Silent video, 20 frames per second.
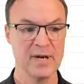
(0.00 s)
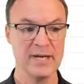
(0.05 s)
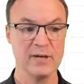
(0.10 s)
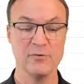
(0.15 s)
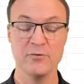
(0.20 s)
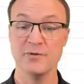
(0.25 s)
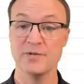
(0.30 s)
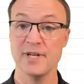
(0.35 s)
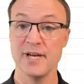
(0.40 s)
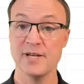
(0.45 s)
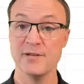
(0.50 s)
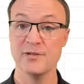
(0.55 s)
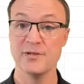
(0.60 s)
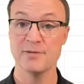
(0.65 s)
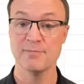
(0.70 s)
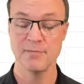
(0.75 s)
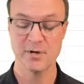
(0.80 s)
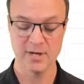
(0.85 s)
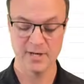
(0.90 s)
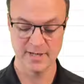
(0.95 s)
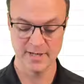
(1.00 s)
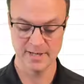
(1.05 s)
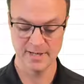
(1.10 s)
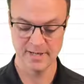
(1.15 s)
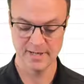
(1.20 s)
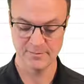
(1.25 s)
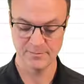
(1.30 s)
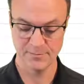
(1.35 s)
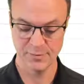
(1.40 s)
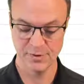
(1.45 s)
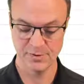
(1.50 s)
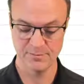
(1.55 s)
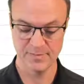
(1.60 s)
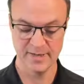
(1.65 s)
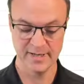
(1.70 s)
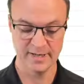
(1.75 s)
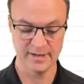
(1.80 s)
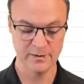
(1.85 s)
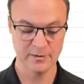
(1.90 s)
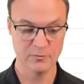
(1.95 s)
my quotation mark,
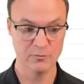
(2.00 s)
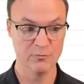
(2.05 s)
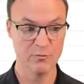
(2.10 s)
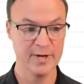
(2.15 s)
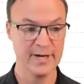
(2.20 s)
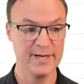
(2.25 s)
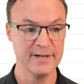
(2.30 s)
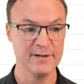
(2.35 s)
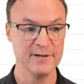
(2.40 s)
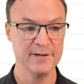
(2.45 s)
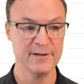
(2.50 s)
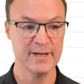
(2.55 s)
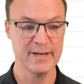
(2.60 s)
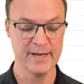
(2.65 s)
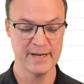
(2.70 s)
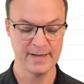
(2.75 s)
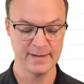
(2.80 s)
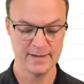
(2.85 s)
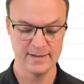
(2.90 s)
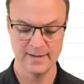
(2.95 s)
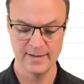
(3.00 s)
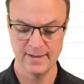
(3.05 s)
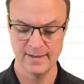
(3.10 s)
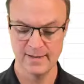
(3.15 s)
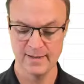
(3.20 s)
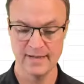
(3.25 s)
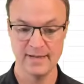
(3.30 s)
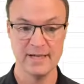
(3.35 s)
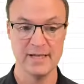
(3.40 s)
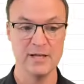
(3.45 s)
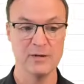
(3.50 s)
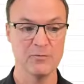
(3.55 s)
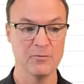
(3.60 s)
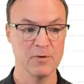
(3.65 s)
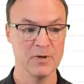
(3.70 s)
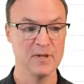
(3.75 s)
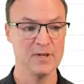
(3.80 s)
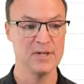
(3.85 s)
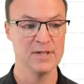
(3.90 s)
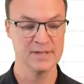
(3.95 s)
put my greater than
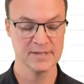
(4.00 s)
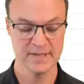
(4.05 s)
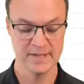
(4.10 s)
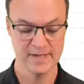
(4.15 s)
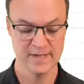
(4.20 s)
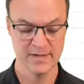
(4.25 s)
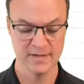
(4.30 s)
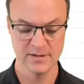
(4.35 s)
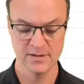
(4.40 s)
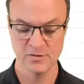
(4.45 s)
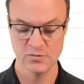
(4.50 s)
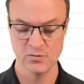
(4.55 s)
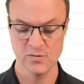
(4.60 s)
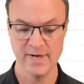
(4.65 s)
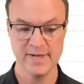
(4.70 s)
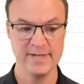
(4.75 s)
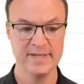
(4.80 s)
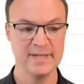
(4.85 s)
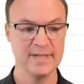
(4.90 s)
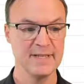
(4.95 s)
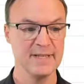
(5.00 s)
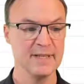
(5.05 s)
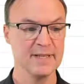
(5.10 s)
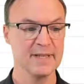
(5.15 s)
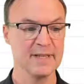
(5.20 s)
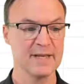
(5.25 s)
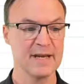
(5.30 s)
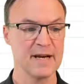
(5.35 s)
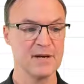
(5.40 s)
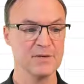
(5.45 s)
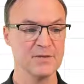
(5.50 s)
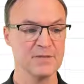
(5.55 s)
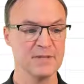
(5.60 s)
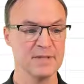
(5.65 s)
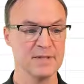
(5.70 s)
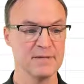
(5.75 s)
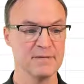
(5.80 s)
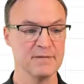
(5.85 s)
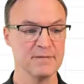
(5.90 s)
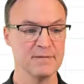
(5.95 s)
equals twenty
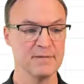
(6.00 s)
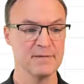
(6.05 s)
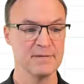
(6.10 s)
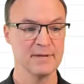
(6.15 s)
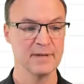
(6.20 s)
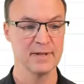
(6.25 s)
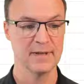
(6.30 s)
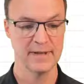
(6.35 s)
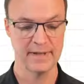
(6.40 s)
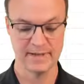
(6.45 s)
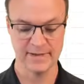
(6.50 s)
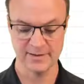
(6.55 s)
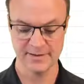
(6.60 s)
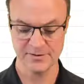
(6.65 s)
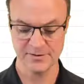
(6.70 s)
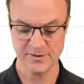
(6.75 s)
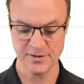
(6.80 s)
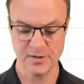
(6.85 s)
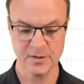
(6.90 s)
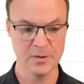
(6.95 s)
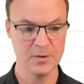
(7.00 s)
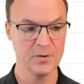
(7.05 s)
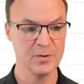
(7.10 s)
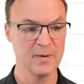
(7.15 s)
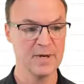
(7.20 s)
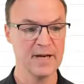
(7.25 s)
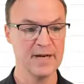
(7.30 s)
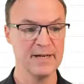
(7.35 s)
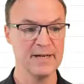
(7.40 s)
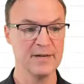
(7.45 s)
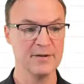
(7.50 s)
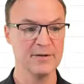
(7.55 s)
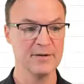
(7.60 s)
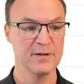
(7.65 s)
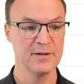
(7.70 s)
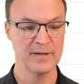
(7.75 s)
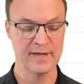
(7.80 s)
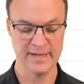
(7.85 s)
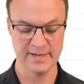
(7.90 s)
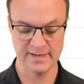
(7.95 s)
thousand. Like so,
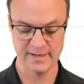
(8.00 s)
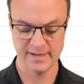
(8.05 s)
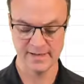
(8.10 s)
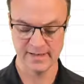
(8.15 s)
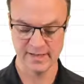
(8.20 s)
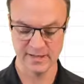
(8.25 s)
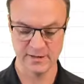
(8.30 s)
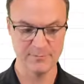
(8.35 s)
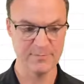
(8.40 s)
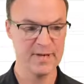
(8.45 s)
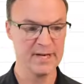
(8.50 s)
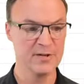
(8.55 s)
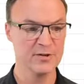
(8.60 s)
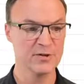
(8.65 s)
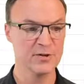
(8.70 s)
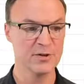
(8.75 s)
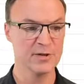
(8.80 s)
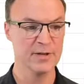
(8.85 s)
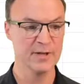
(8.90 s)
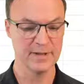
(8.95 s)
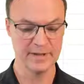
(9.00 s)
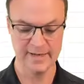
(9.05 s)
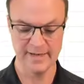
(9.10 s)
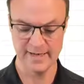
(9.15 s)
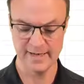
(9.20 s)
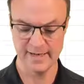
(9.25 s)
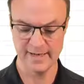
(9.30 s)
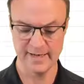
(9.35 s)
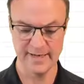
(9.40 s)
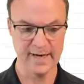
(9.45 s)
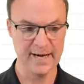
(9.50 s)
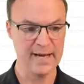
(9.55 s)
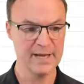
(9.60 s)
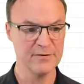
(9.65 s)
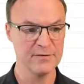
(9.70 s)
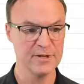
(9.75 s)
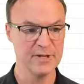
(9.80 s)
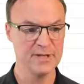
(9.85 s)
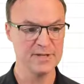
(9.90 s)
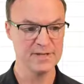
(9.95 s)
another, and then I got to make sure that I
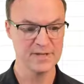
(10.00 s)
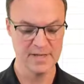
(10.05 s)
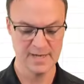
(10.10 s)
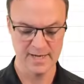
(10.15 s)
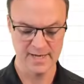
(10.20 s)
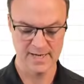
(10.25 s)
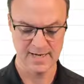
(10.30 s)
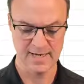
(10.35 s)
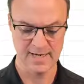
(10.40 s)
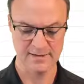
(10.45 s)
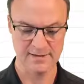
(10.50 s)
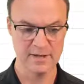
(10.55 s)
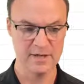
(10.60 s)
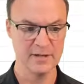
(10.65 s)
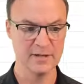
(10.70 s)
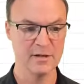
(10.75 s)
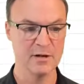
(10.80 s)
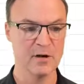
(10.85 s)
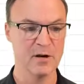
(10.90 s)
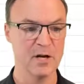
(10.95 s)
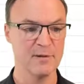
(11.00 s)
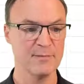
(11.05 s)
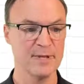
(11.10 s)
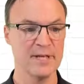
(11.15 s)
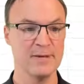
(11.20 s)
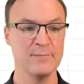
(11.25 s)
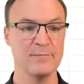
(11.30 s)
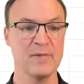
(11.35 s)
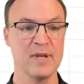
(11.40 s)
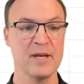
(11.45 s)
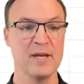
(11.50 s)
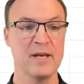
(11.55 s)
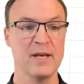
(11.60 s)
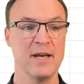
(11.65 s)
end this and then comma.